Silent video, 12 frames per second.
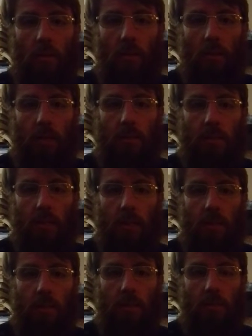Let's
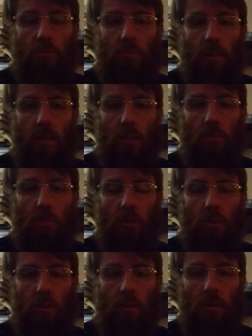take this great
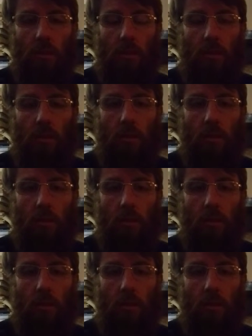opportunity